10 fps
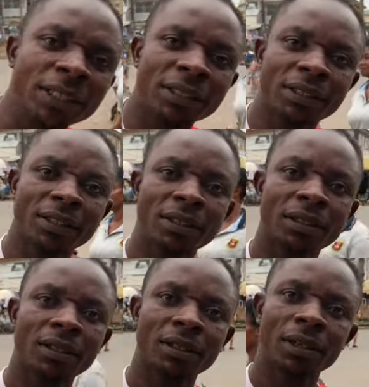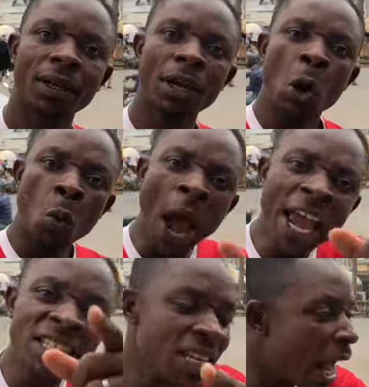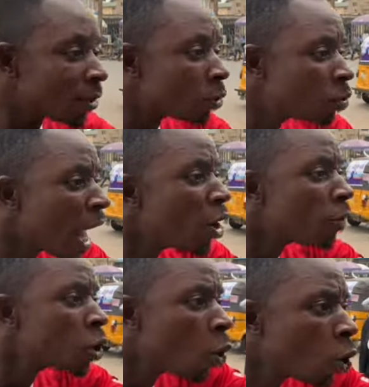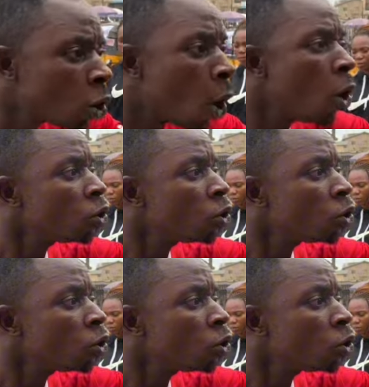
Why is it that Sultan of Sokoto